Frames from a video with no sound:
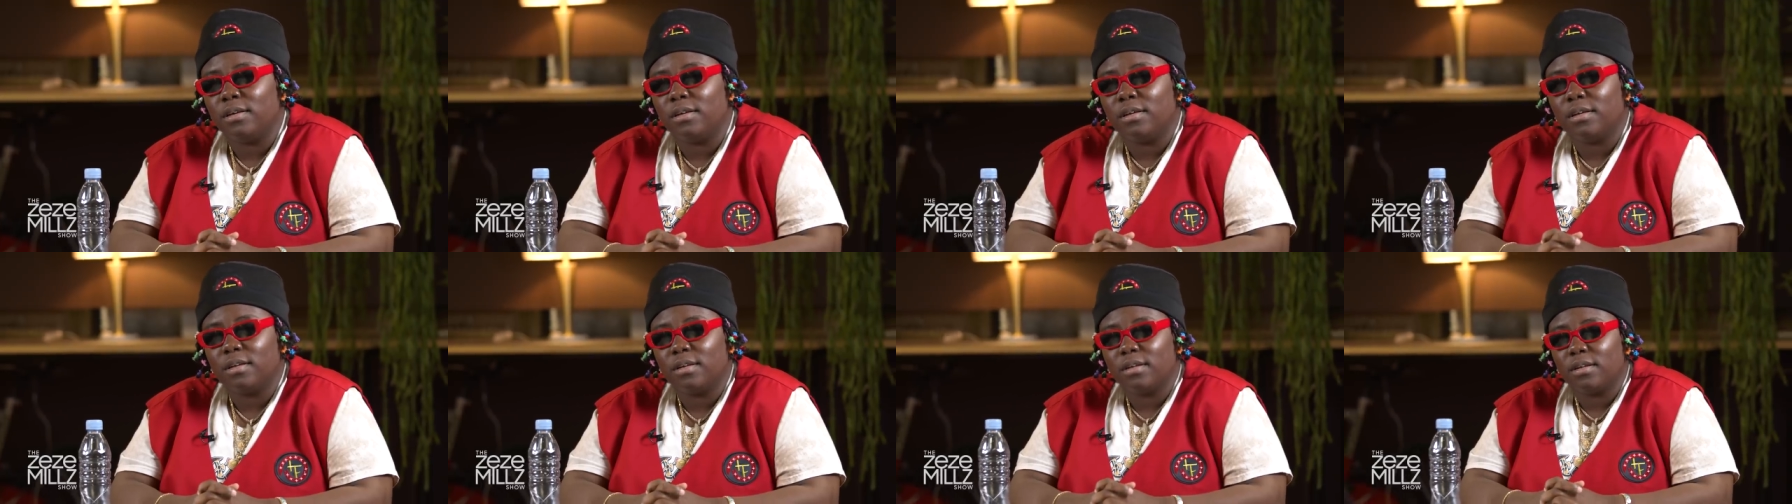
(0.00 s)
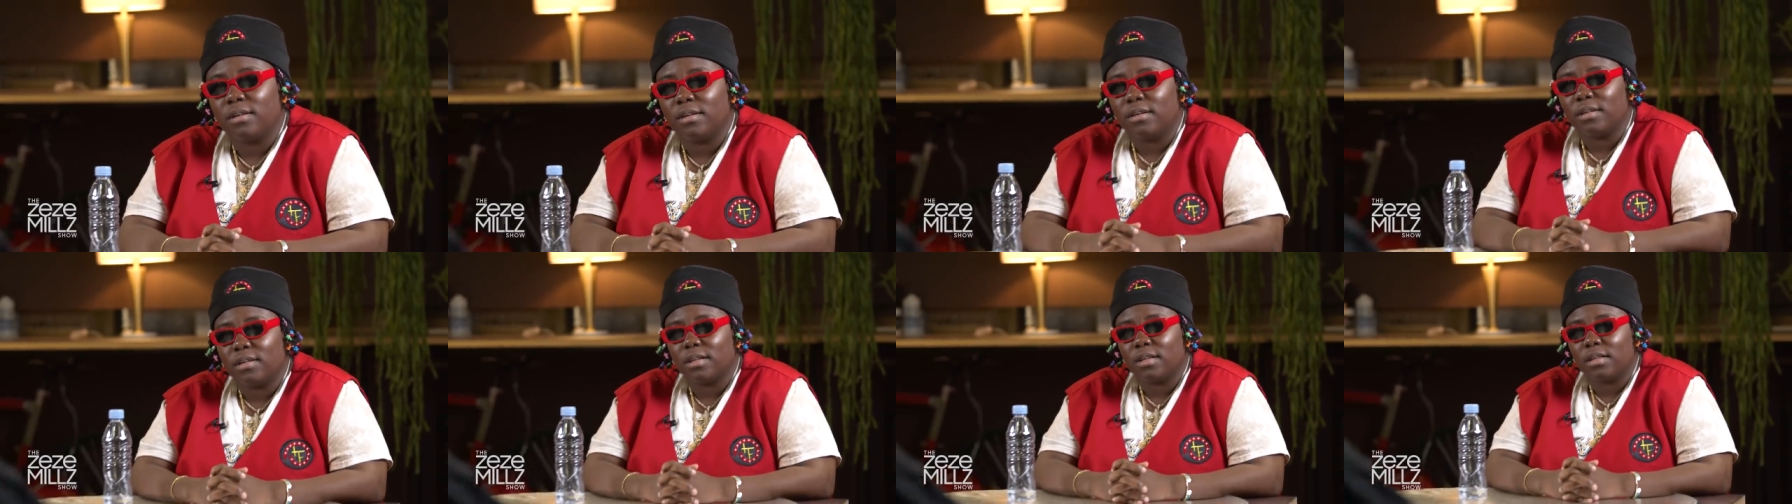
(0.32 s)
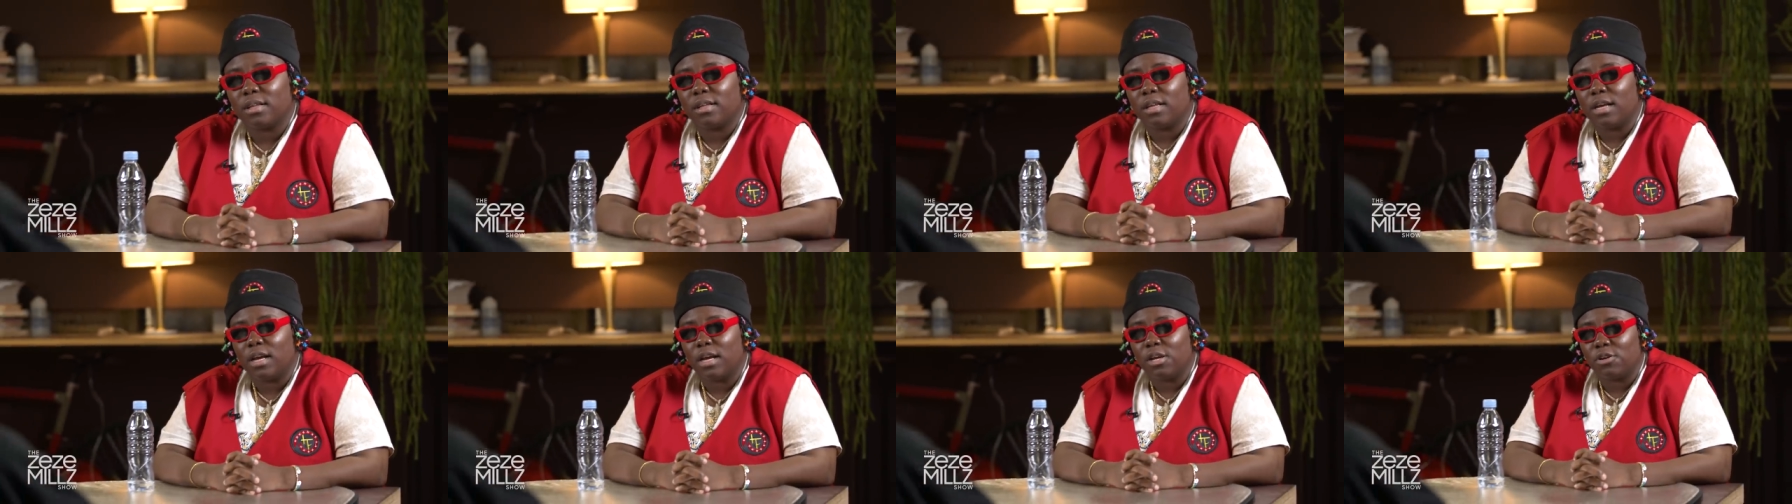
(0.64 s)
Okay,
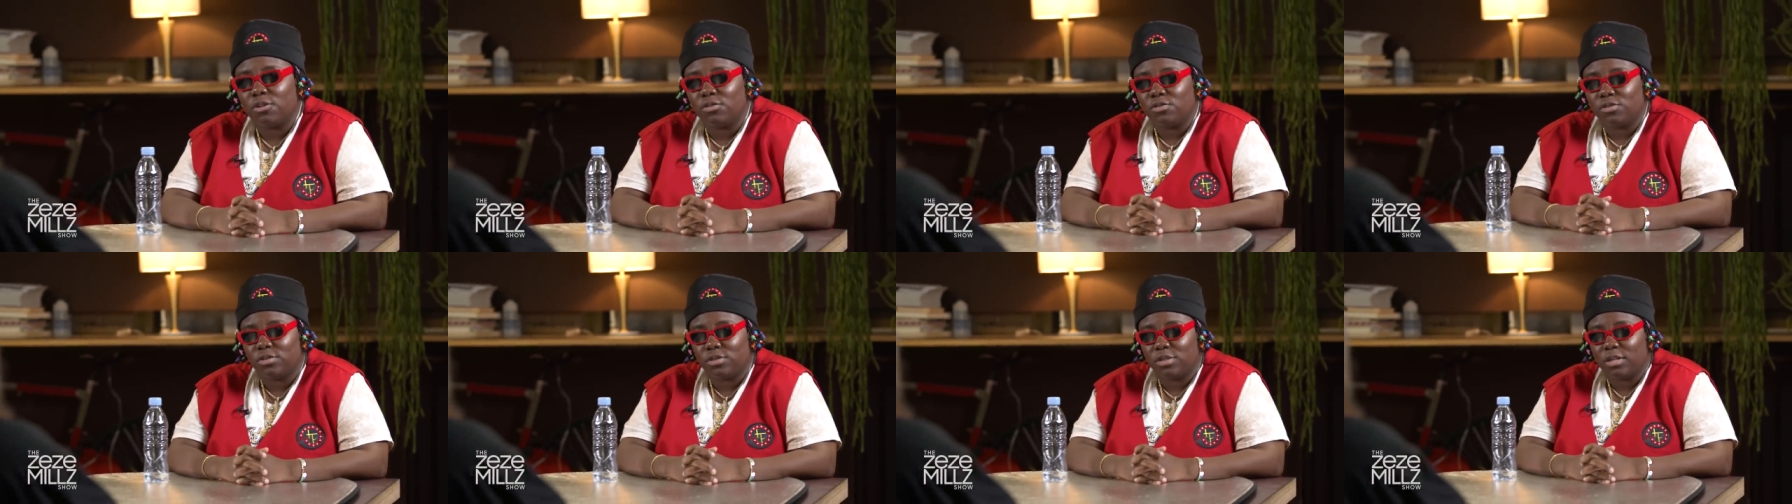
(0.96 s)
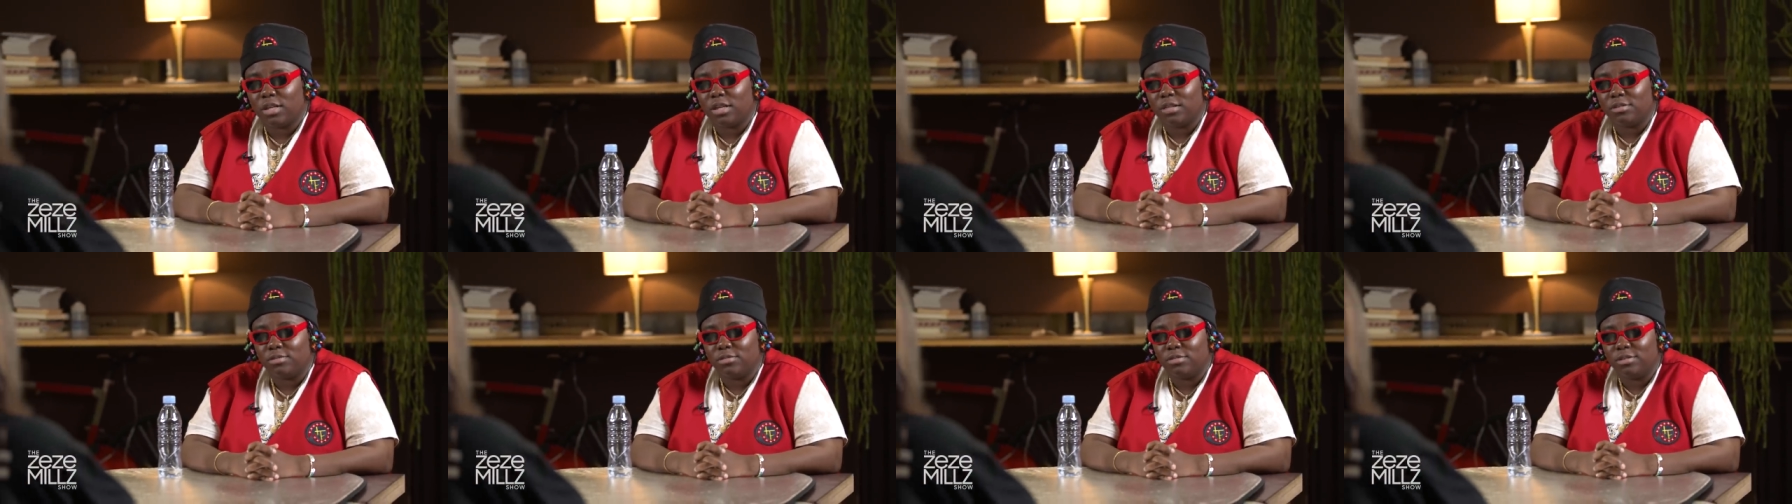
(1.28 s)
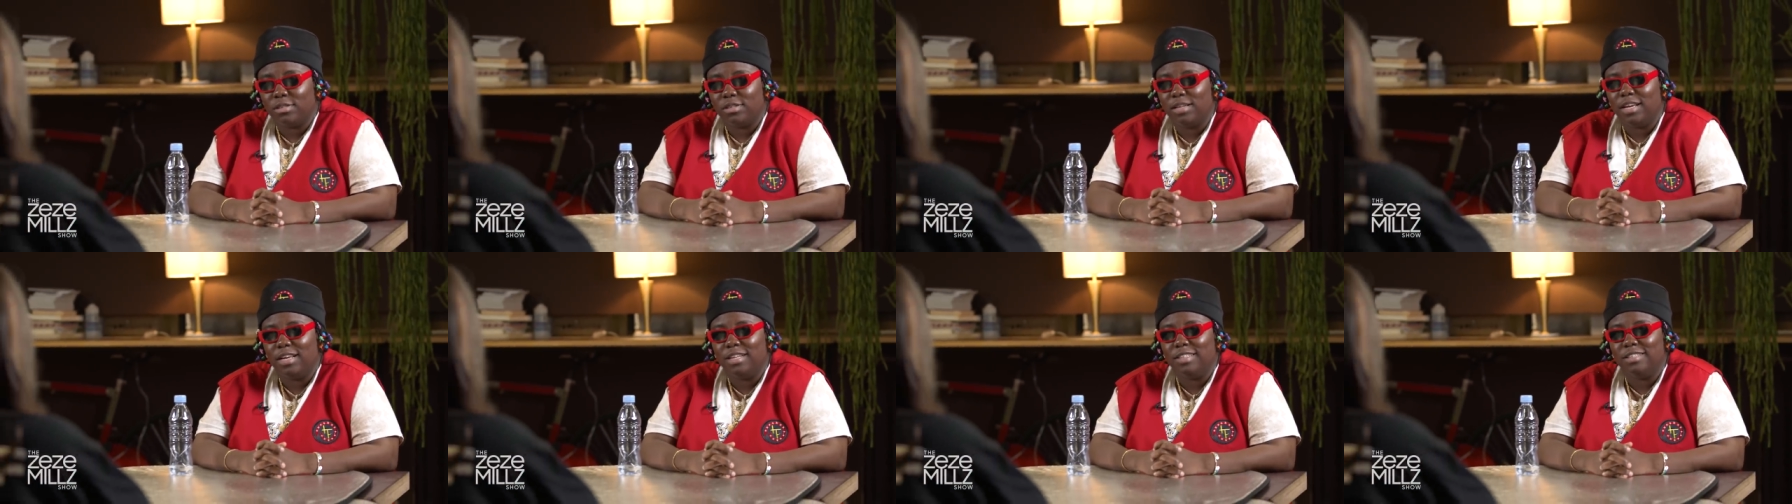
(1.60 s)
right. I don't just like
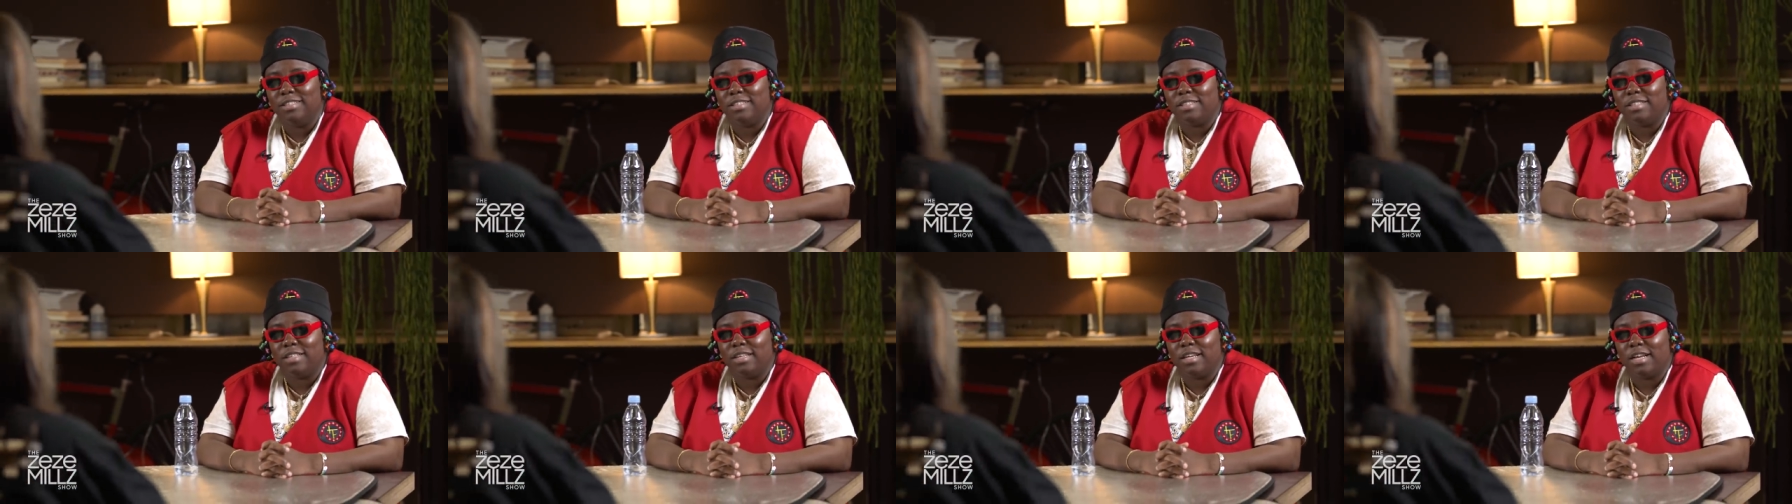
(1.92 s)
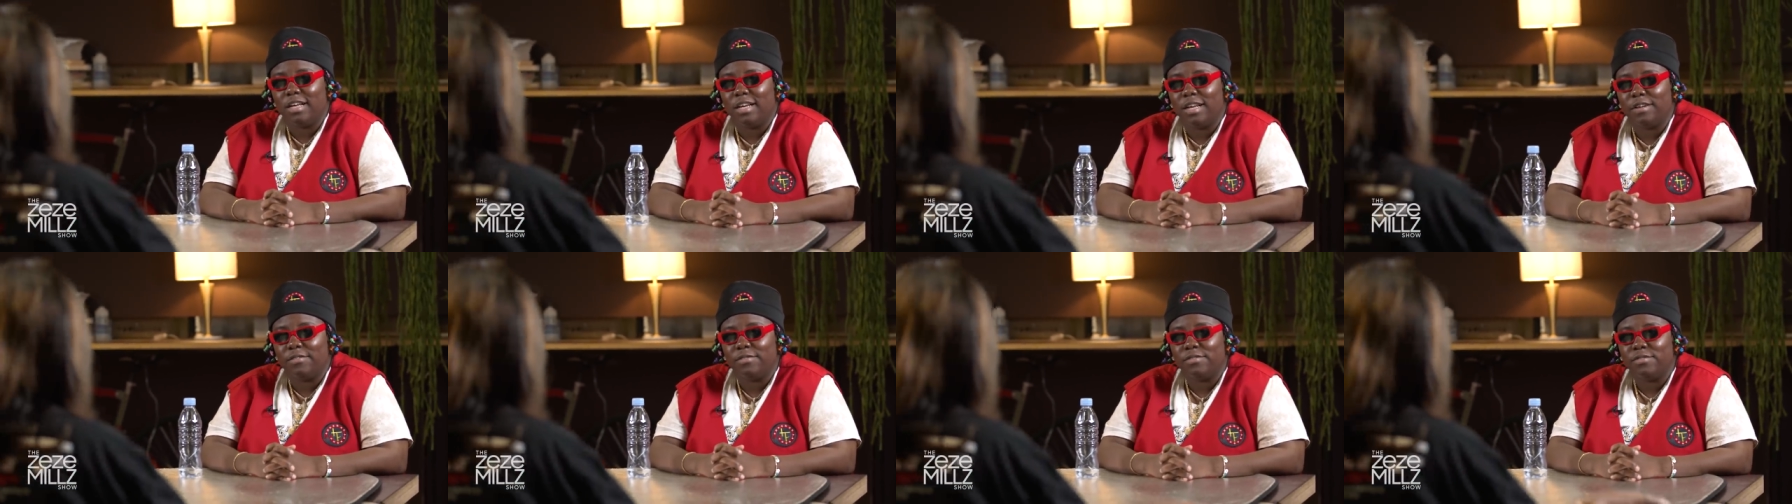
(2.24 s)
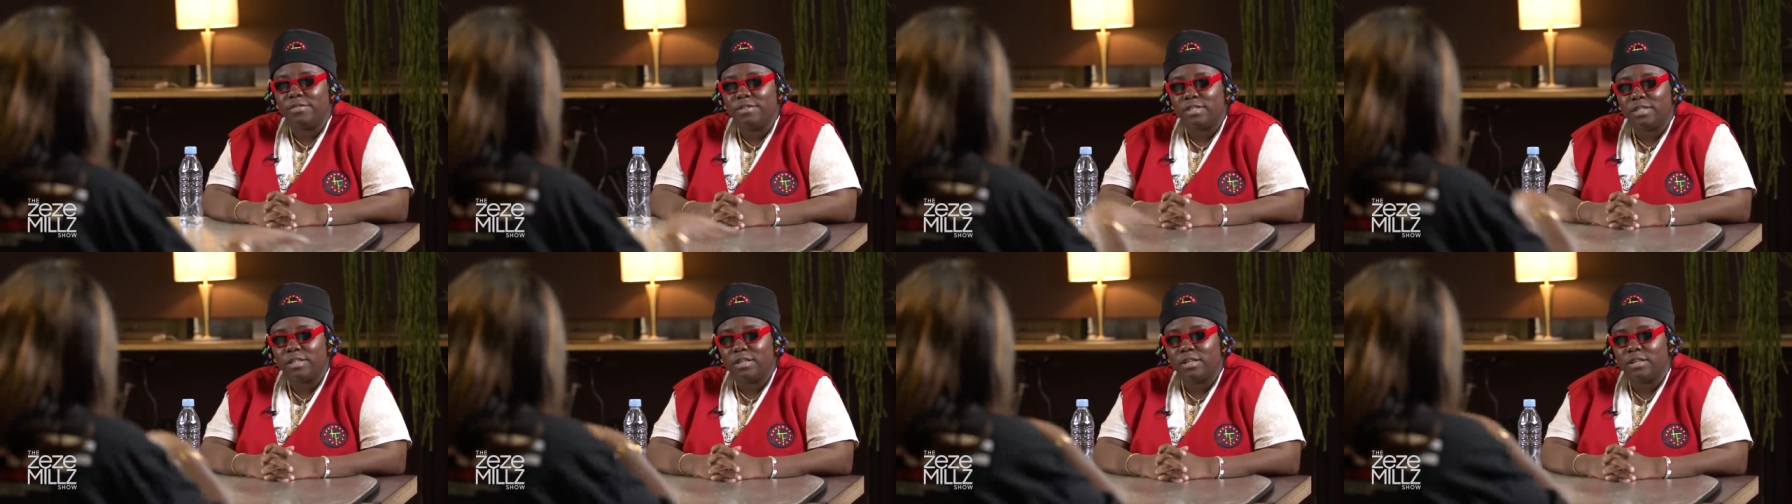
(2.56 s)
doing anything and
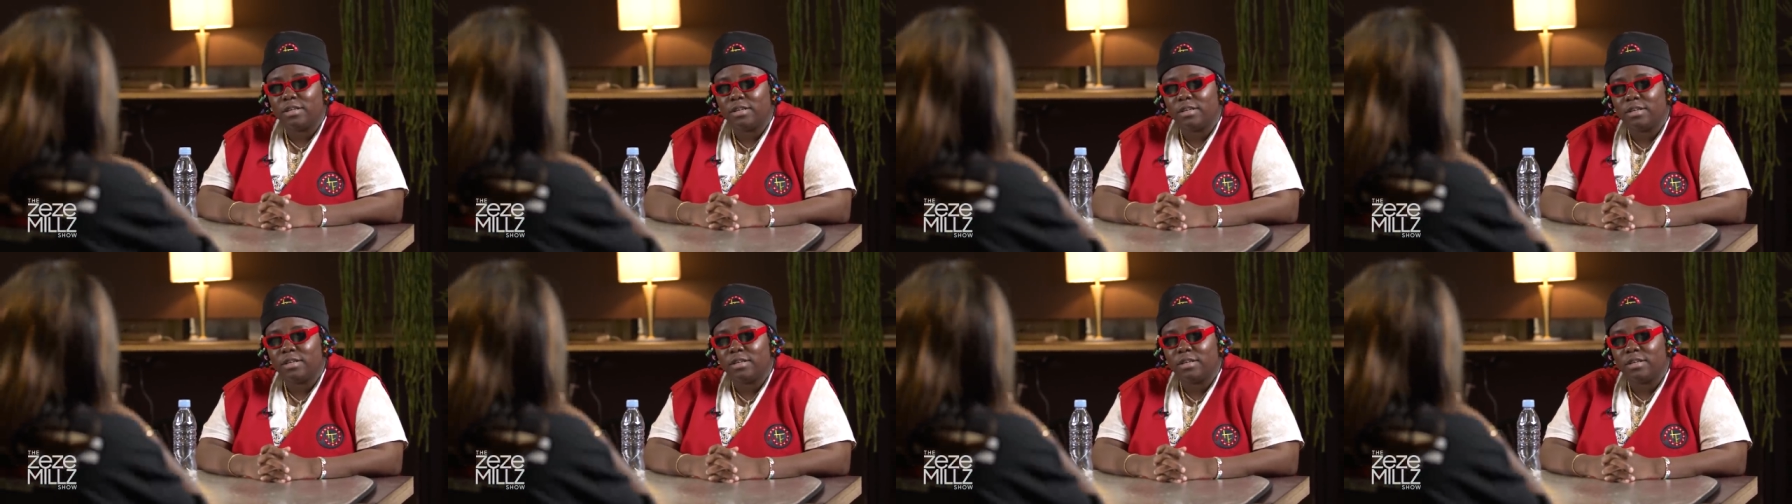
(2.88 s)
everything.